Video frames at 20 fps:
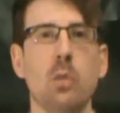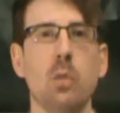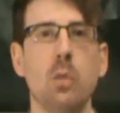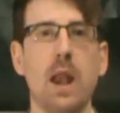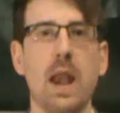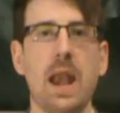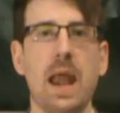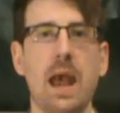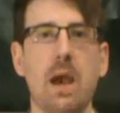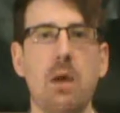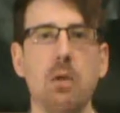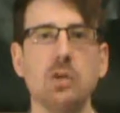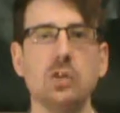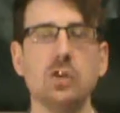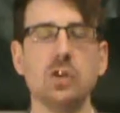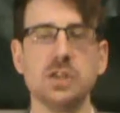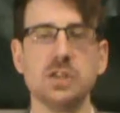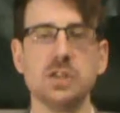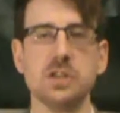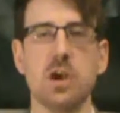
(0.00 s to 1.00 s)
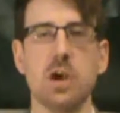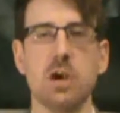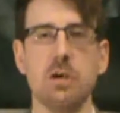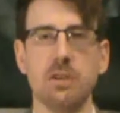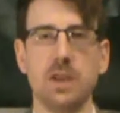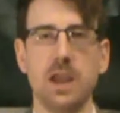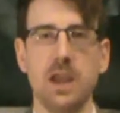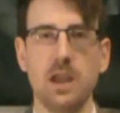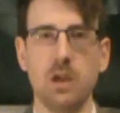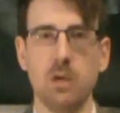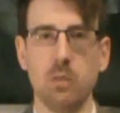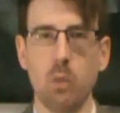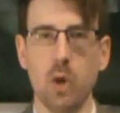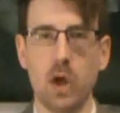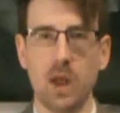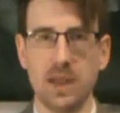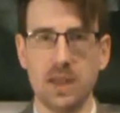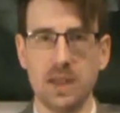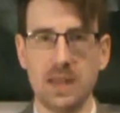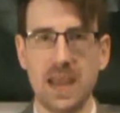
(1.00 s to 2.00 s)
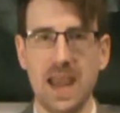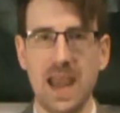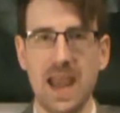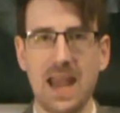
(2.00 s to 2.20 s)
went out just after he had won the